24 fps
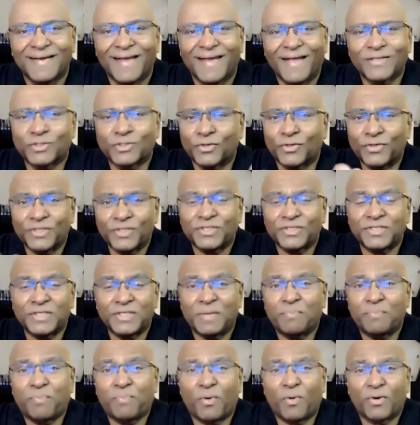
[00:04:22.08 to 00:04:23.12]
And so this is
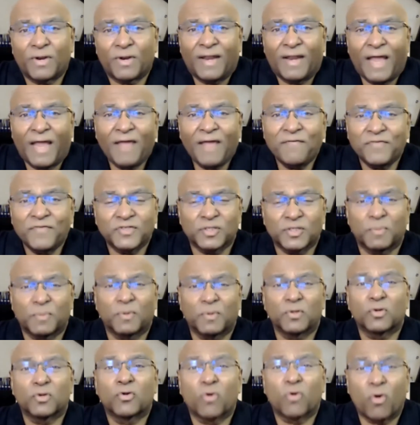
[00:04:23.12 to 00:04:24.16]
important. Life is
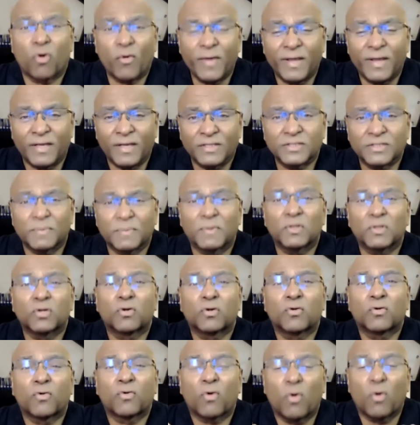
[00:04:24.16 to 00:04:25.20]
about growing. It's
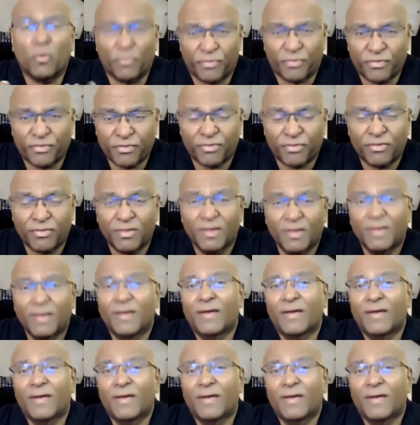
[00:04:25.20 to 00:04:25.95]
about growth.